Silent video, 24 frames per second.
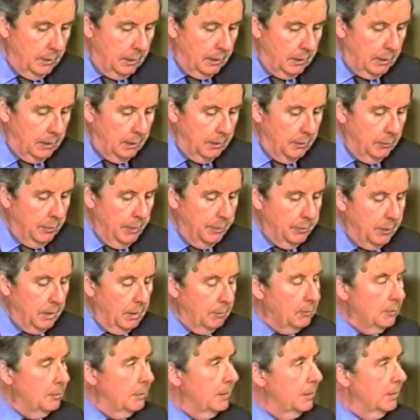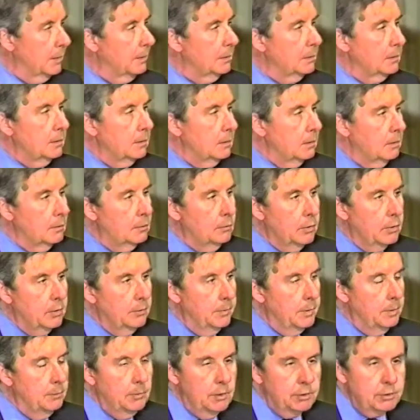Uh, we probably would
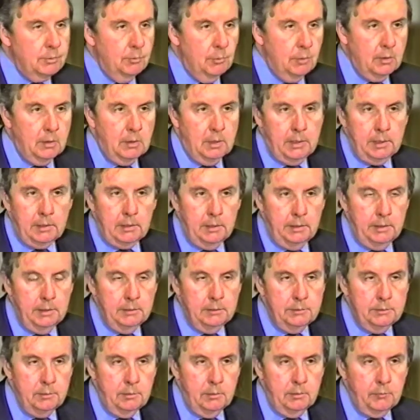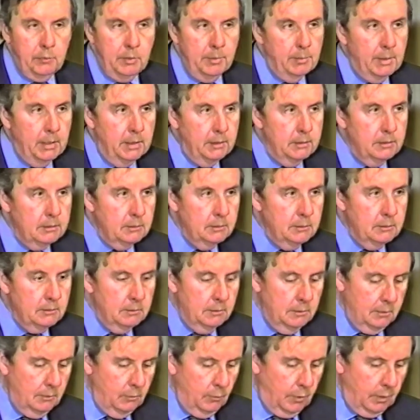have been much more likely to have remained
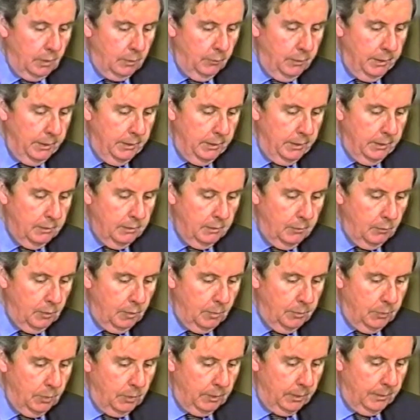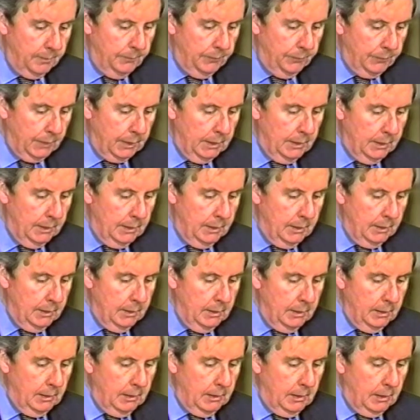where we were born.
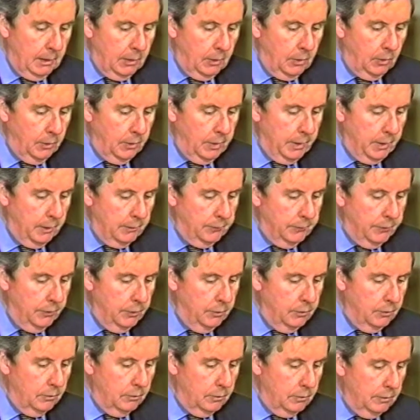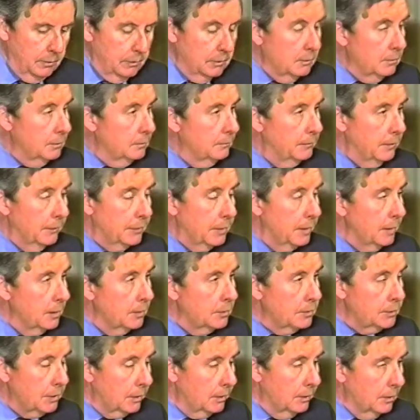Only a few fifty
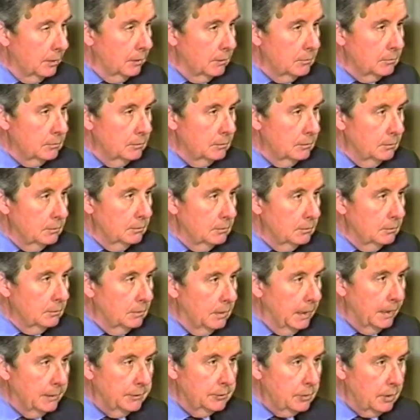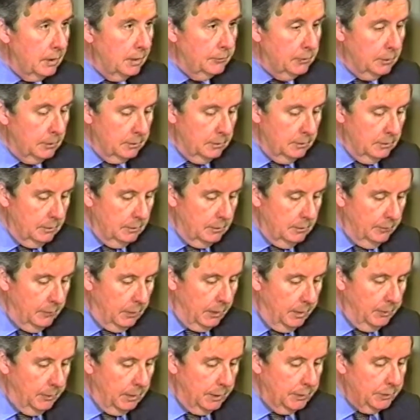years ago had traveled
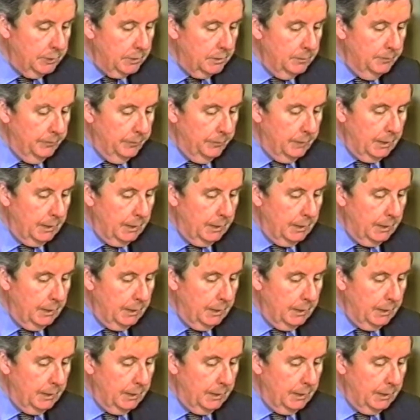very much.